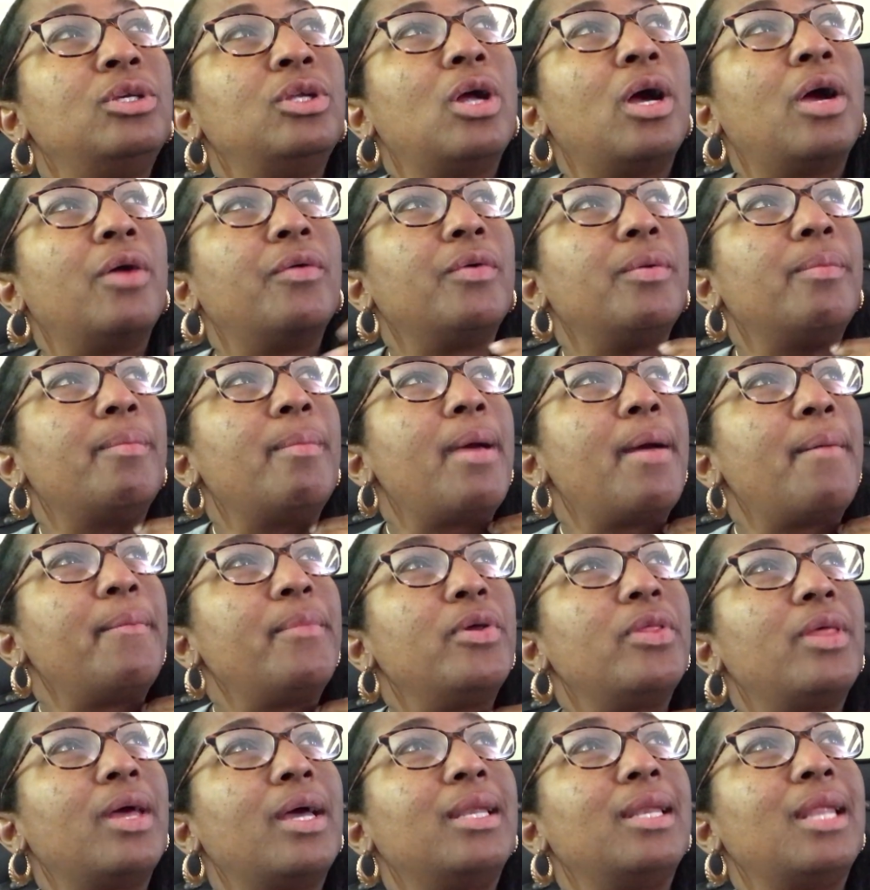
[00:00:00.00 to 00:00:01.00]
I
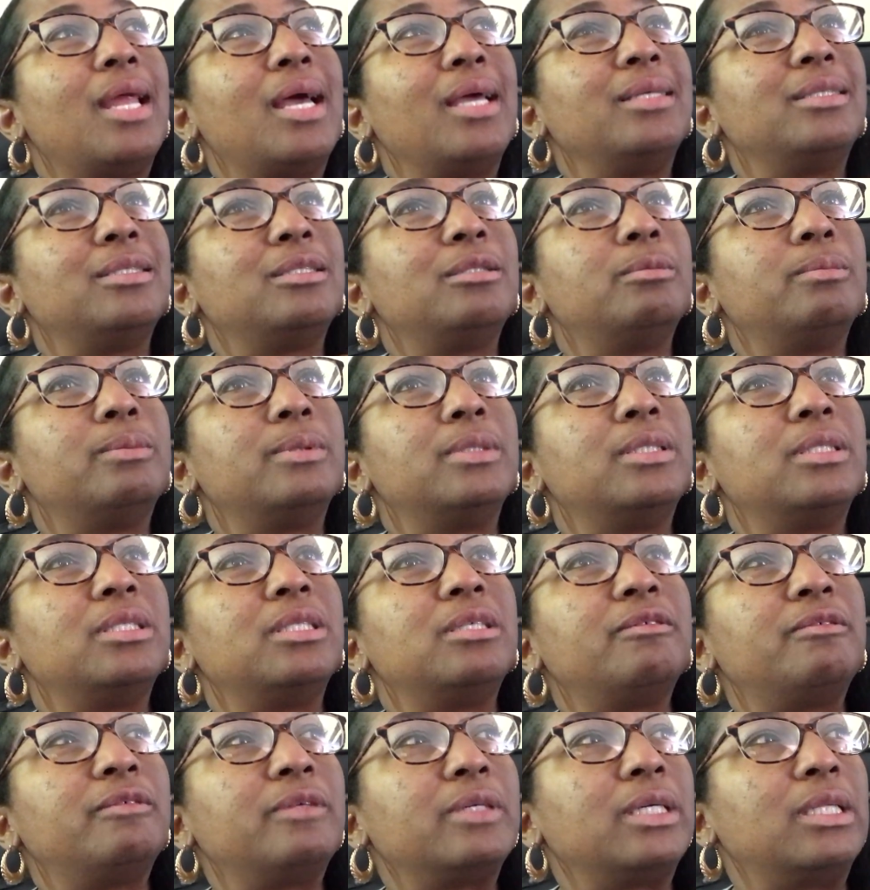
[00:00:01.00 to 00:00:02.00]
remember that night
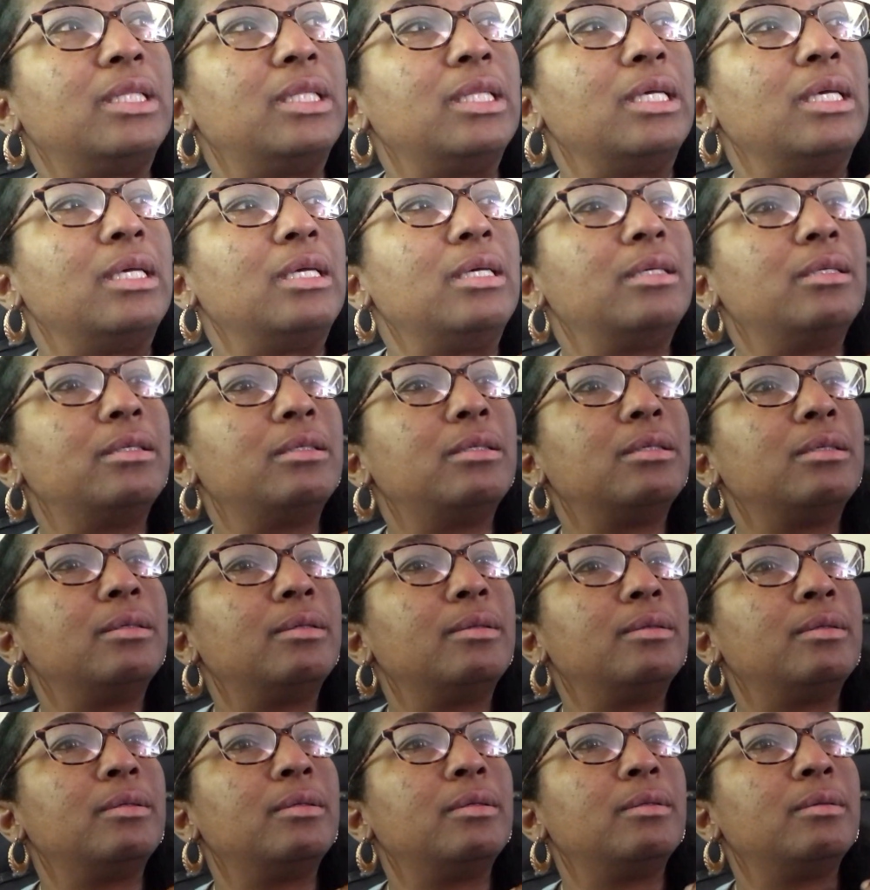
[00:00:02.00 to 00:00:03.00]
specifically
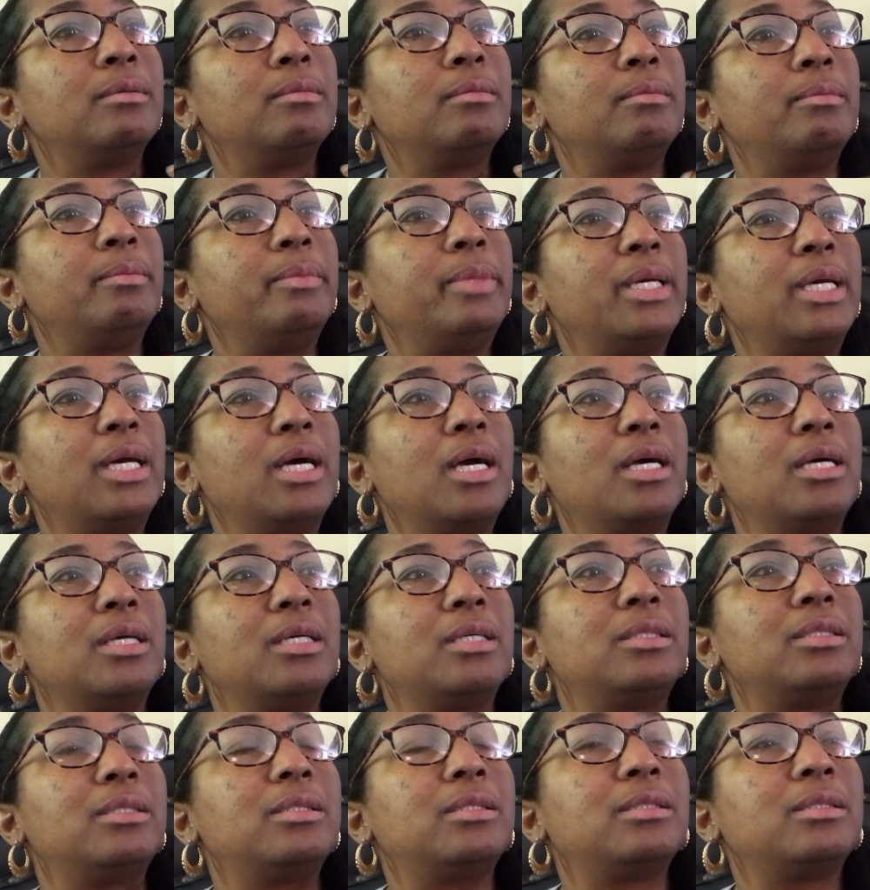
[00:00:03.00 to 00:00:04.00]

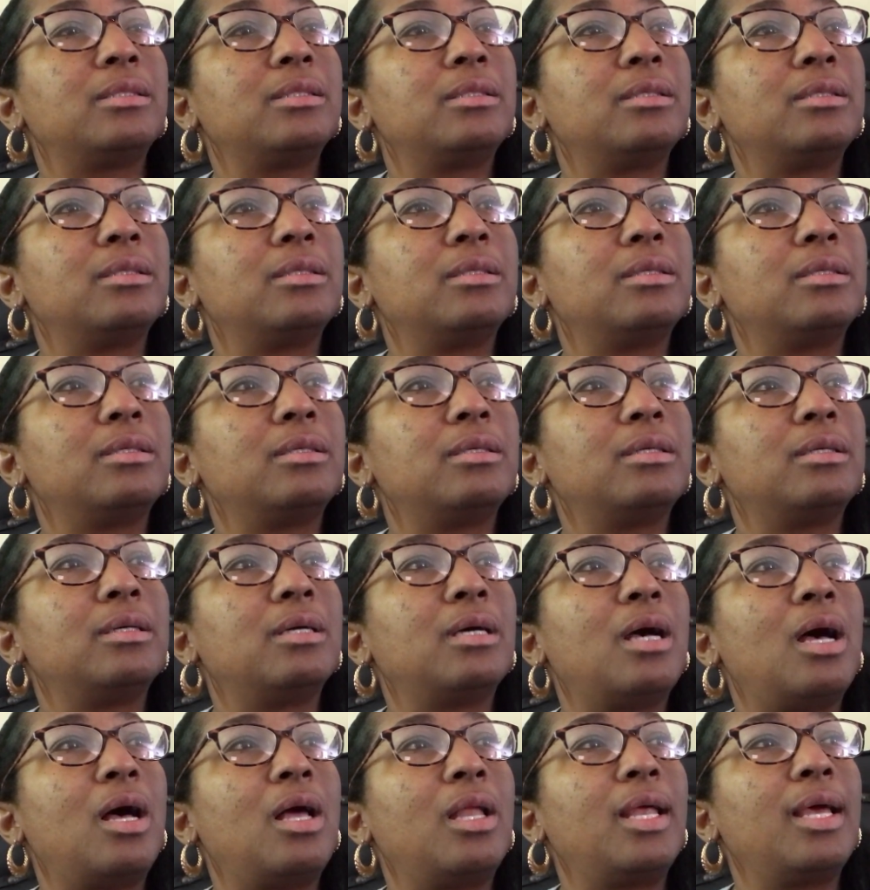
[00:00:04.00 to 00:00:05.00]
because
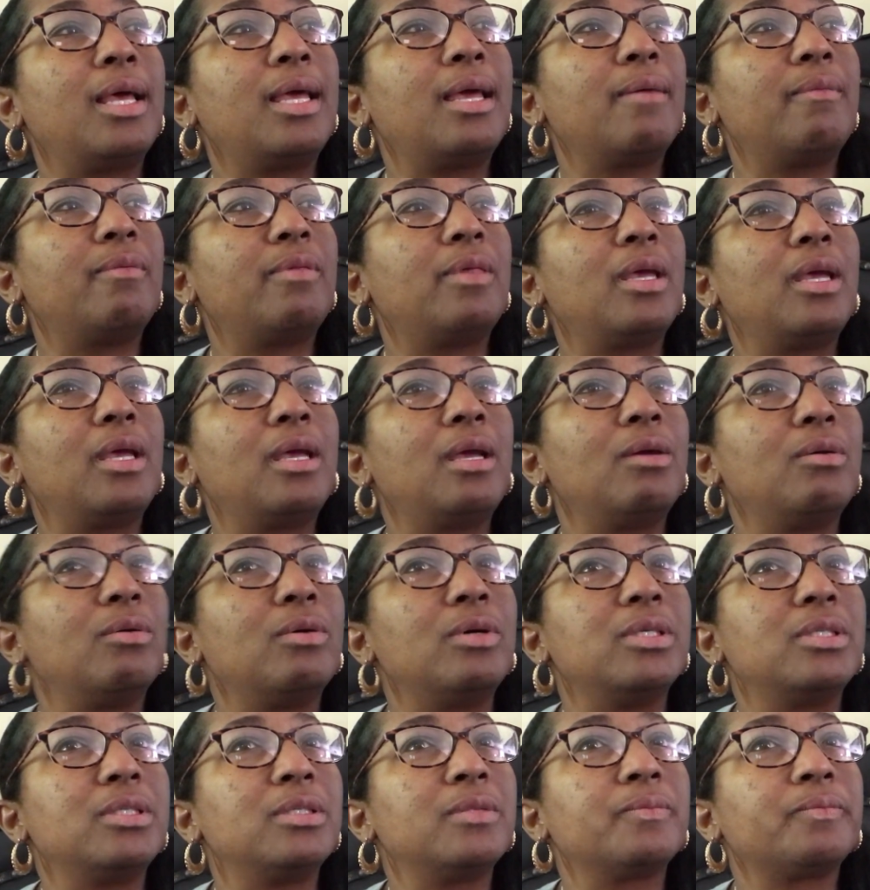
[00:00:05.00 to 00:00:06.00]
all I kept thinking
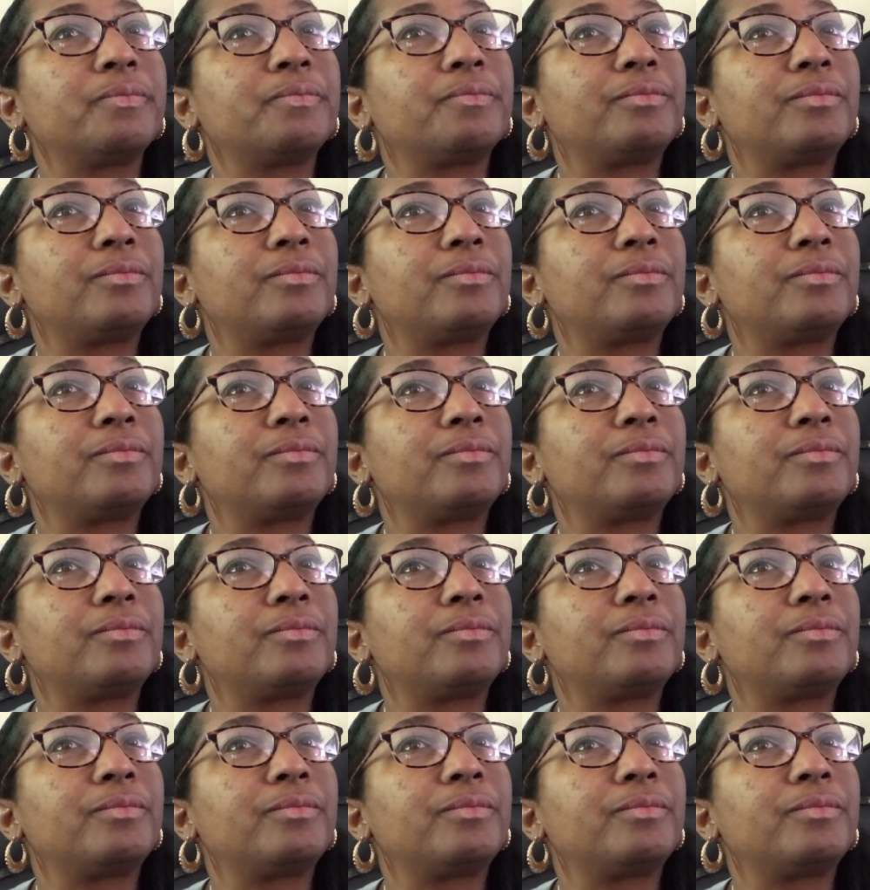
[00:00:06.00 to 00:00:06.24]
was,